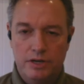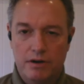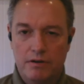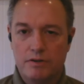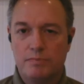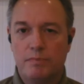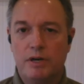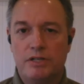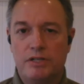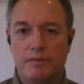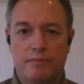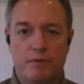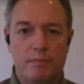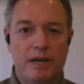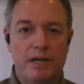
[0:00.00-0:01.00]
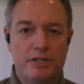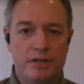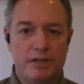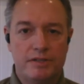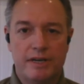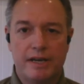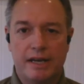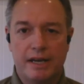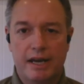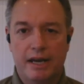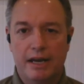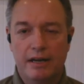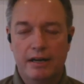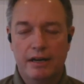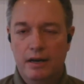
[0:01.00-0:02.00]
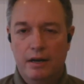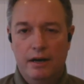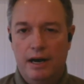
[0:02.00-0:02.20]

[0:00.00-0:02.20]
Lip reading: share as much information as I can.